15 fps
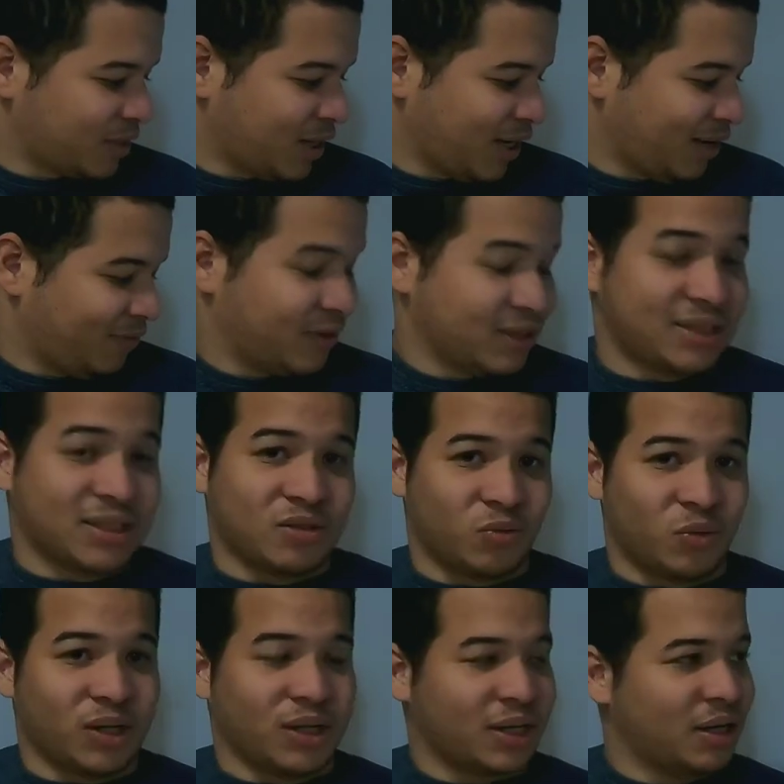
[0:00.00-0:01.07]
if this doesn't
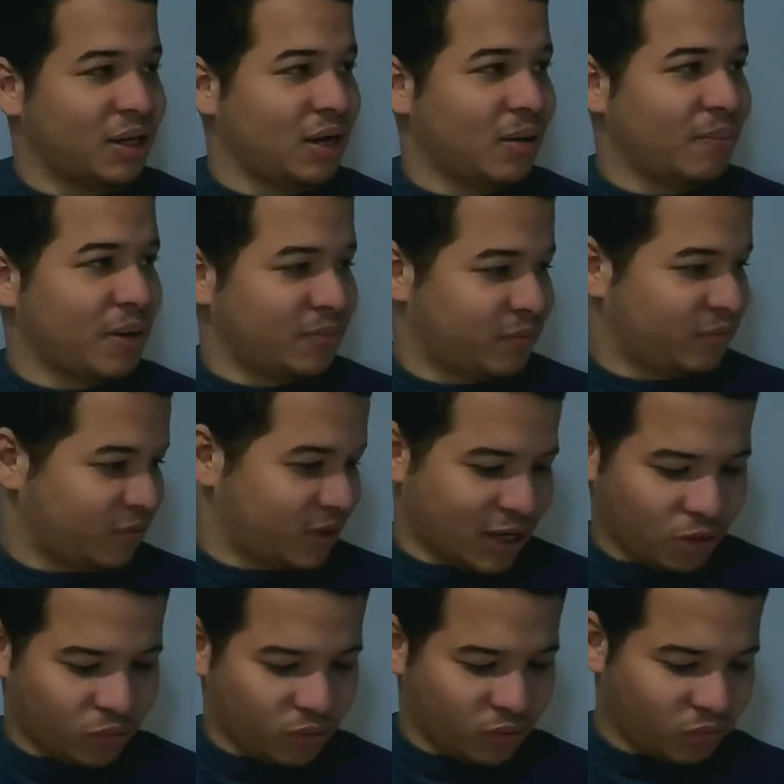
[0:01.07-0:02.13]
work, I can come back, but for
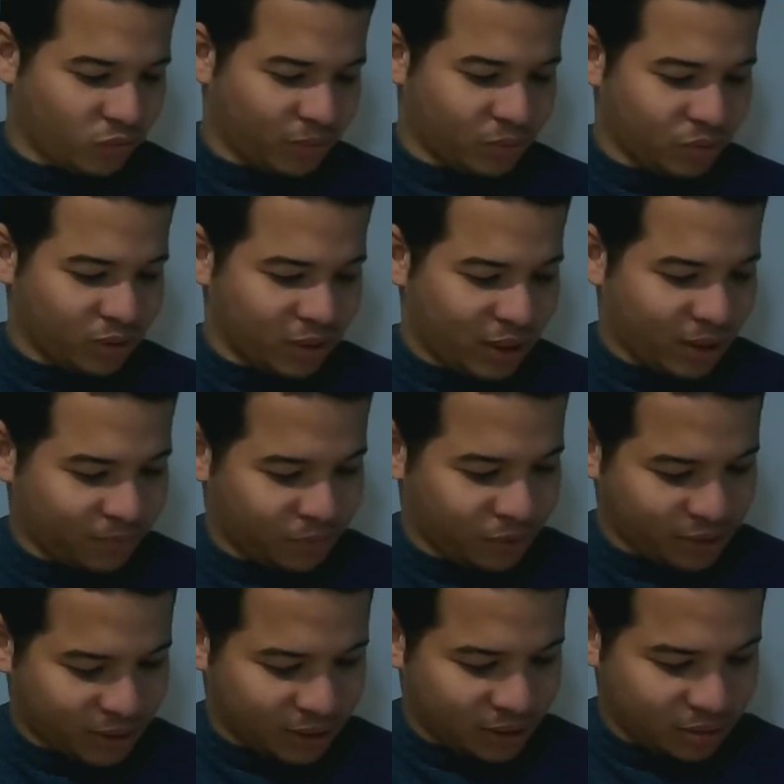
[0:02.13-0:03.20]
now we'll reboot the
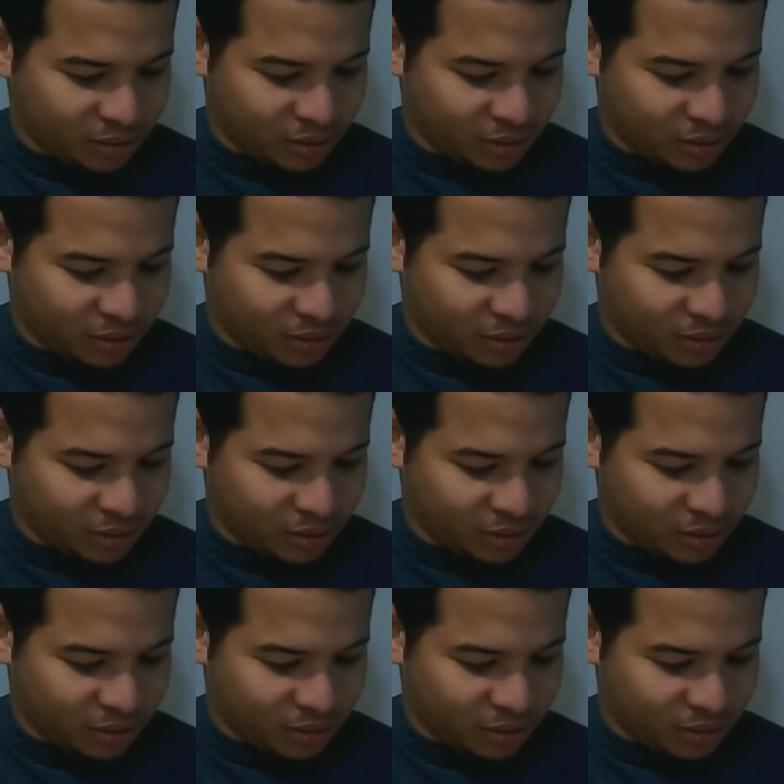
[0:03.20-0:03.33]
computer.